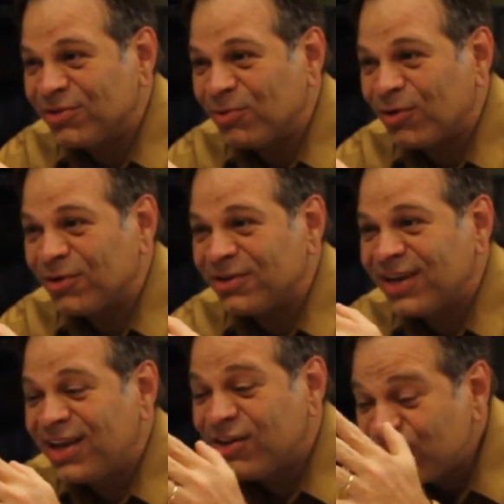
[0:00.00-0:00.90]
of the world.
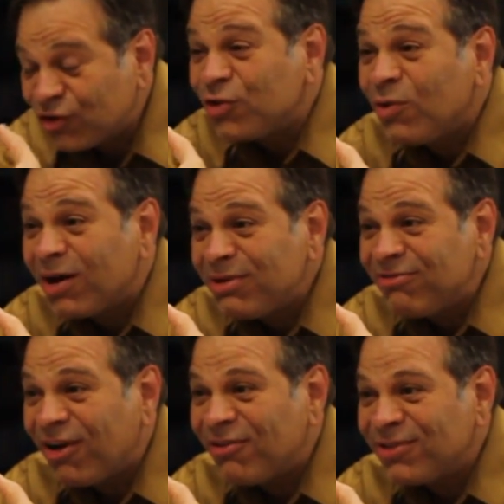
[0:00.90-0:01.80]
Don't you want to be
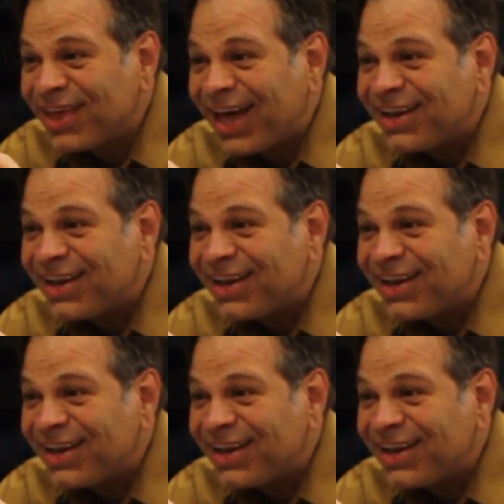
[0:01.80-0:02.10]
involved with that?